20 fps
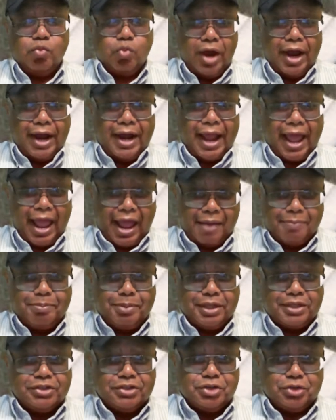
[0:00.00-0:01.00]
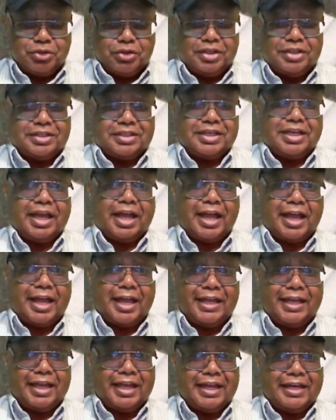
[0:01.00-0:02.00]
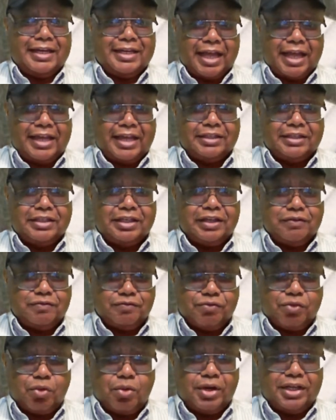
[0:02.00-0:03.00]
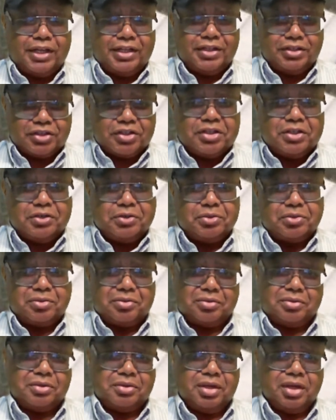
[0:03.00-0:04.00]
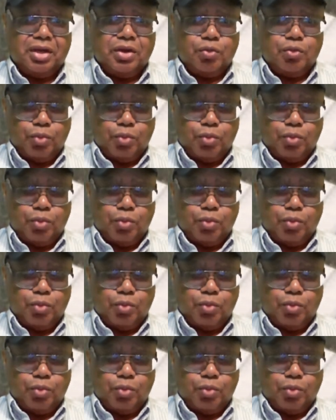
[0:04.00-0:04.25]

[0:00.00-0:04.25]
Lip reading: And what happened to this guy in 1942